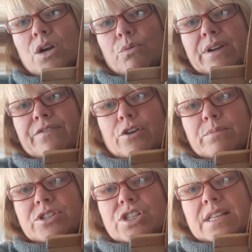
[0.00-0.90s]

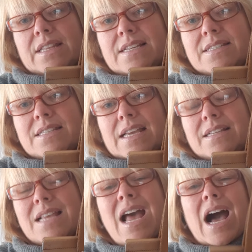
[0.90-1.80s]
refurbishing these
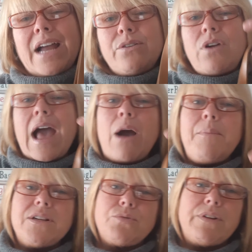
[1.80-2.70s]
things. I don't know how
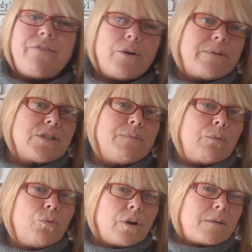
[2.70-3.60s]
much
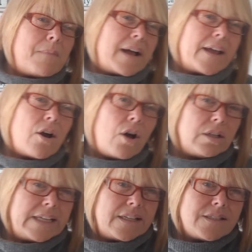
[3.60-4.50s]
refurbishment work my
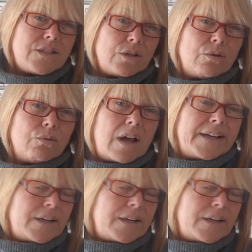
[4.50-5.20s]
colleagues do. I